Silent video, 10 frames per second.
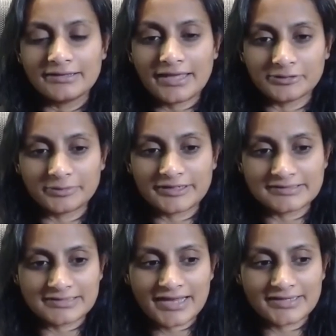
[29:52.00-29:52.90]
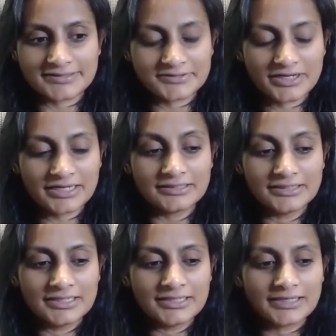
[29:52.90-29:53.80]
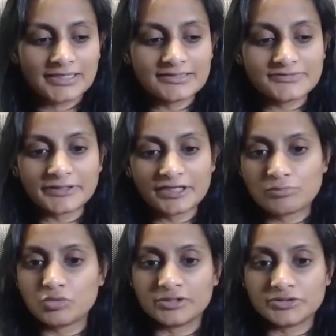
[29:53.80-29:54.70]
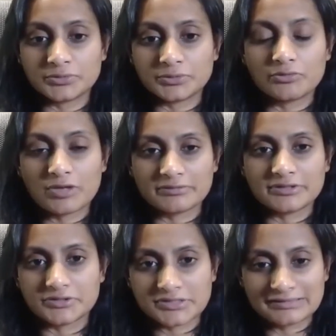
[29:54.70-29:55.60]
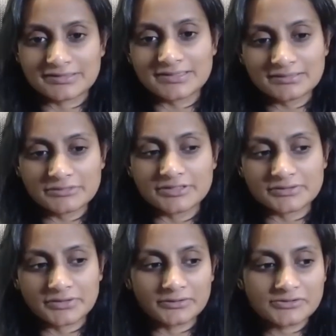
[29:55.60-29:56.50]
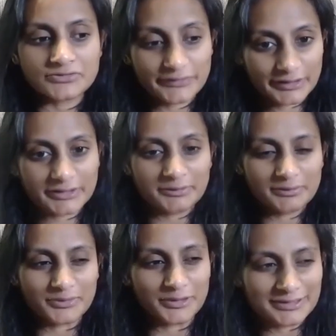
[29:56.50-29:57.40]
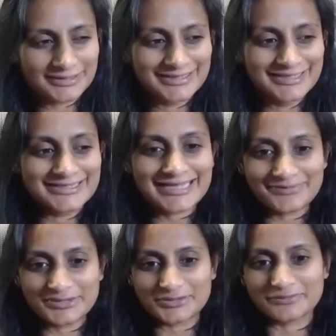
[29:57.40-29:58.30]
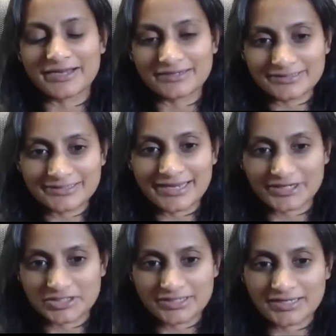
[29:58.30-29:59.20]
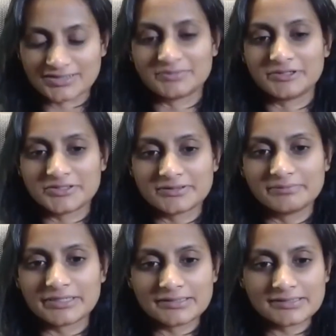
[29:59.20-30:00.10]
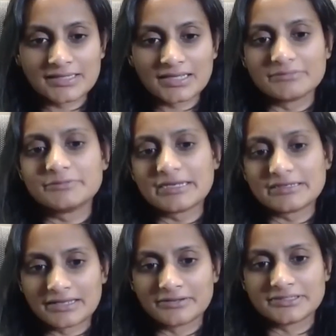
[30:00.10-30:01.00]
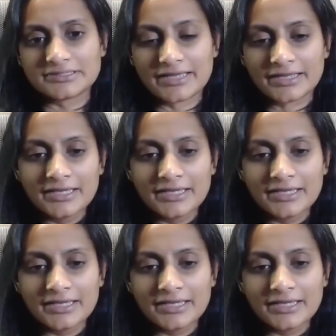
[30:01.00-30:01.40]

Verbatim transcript: enterprise SaaS, right? It is very important to work well with your sales team, but it's also very important to have a direct connection to customers, because it comes back down to like